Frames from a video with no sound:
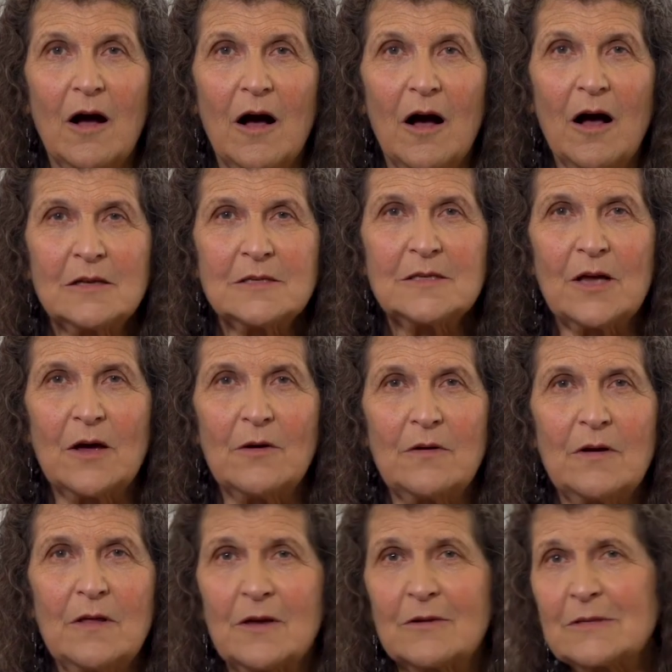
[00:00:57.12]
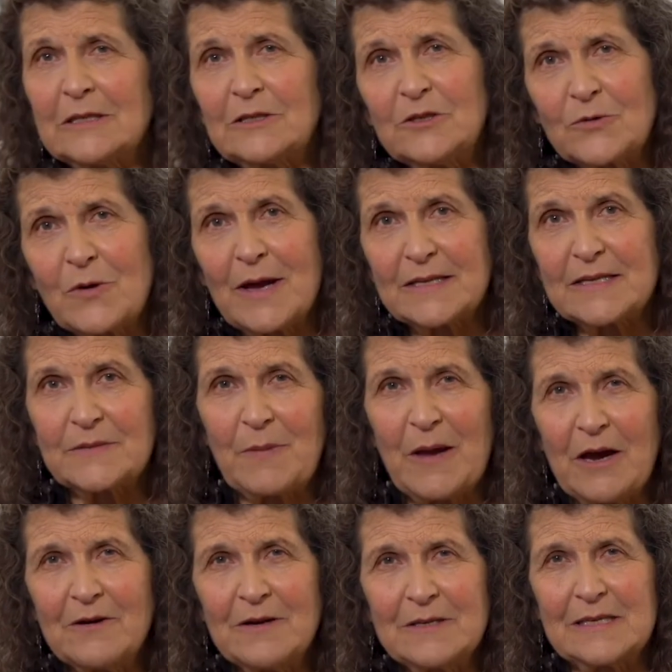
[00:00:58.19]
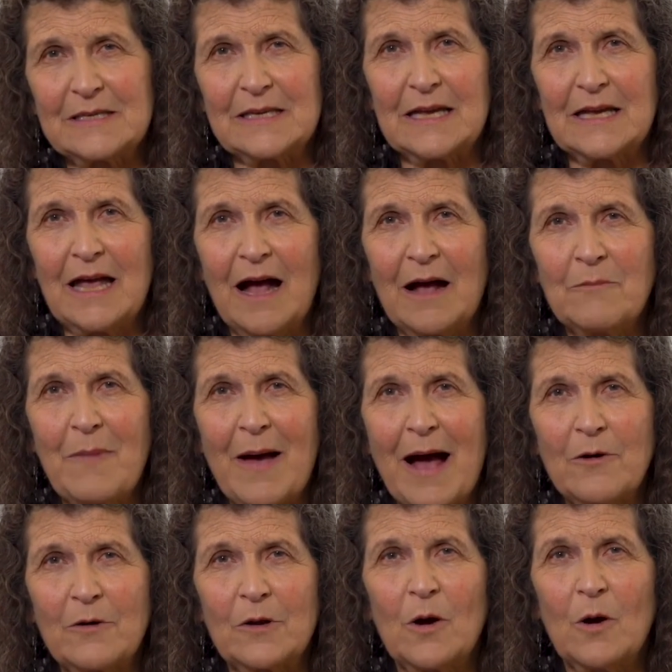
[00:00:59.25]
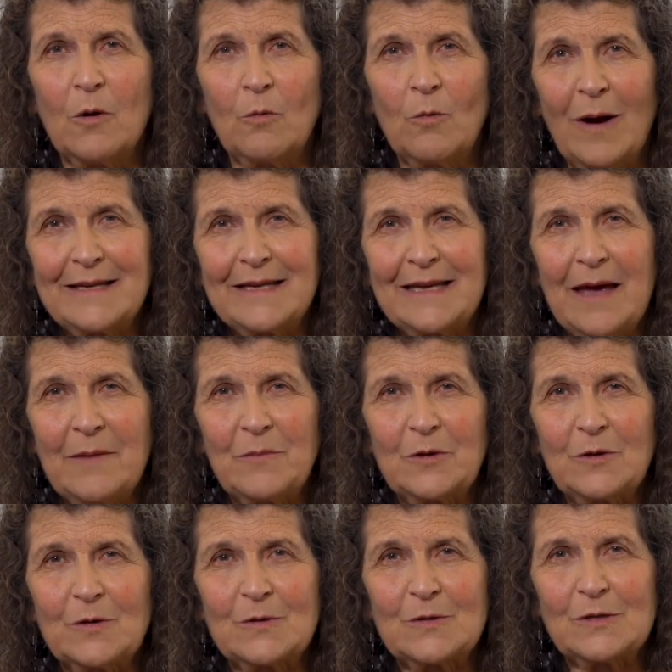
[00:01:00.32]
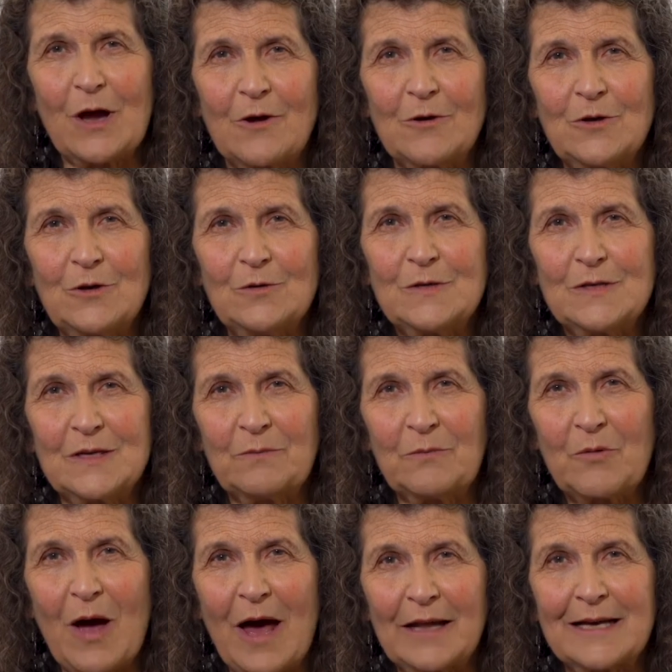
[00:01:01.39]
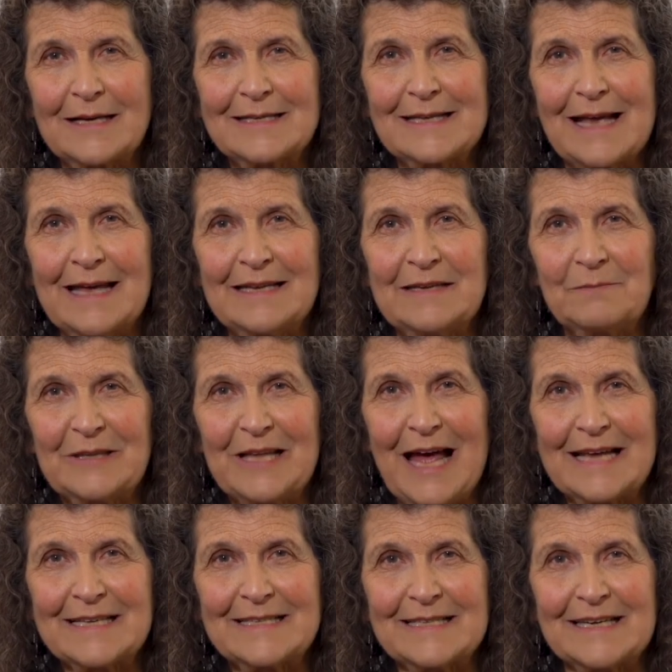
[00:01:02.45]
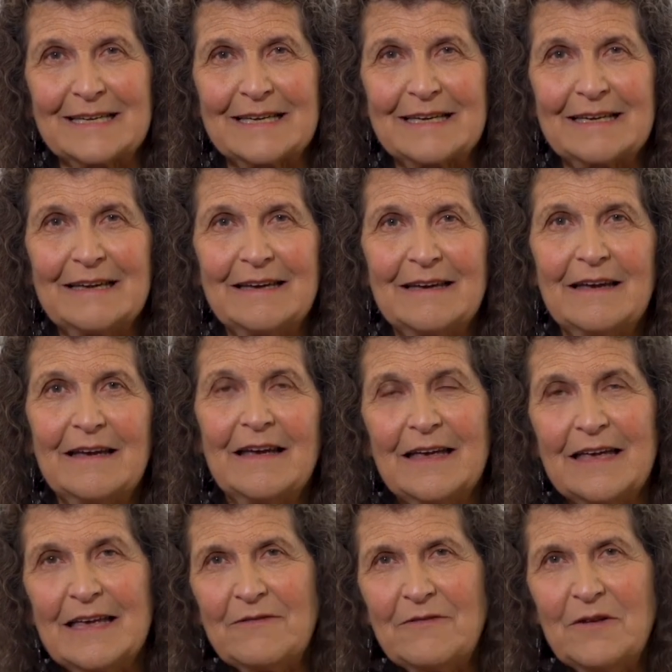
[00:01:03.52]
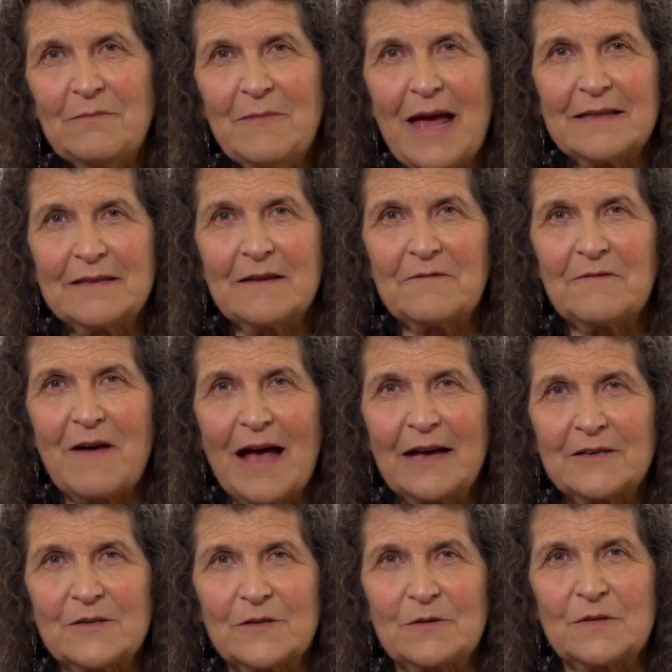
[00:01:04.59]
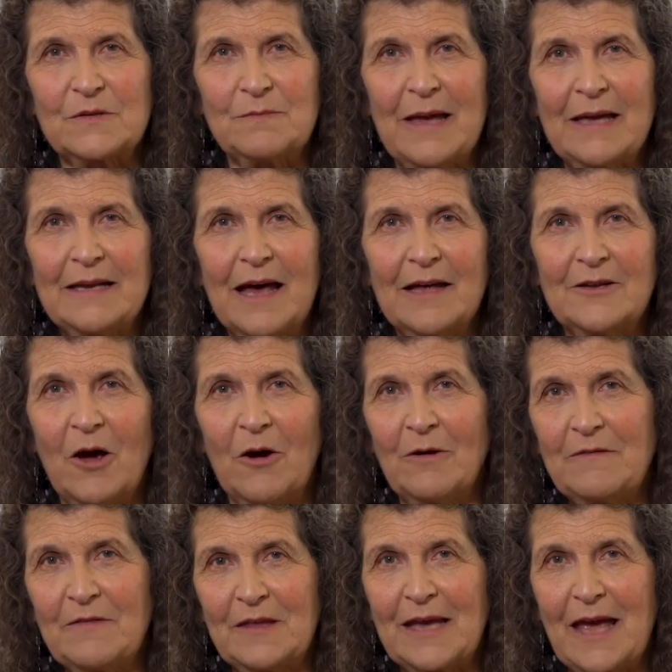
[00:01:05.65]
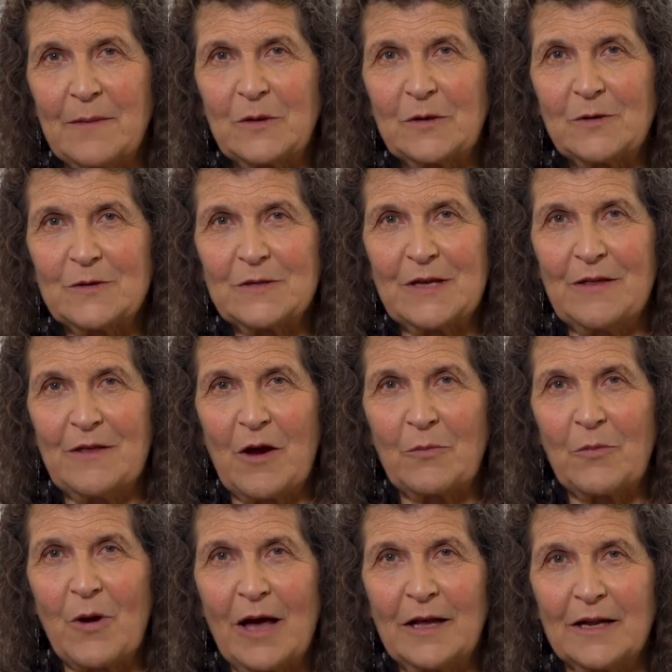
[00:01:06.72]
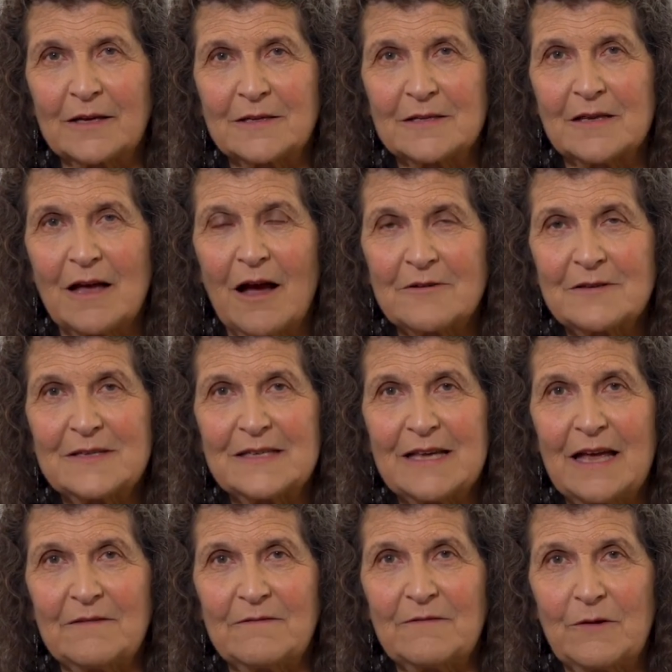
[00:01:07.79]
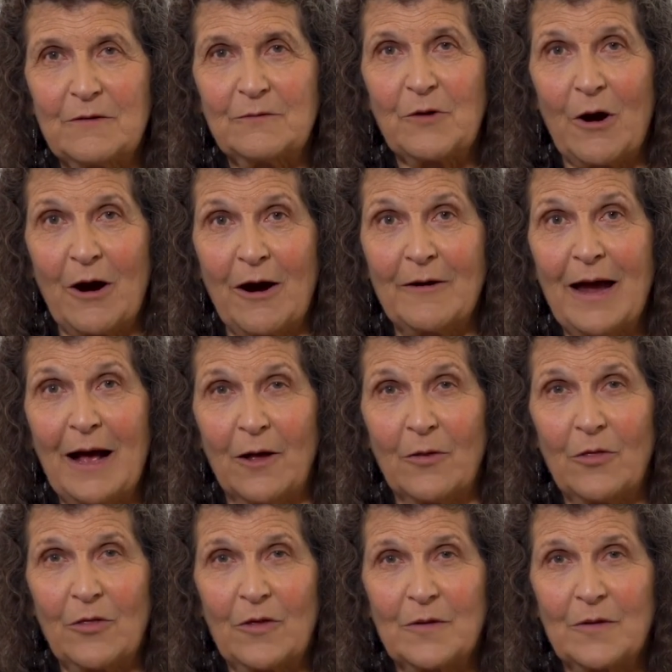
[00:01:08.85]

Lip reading: Also, there's a little transparency about what chemicals used in products and in plastic. Even manufacturers may not know if the chemicals in their products are safe for our health.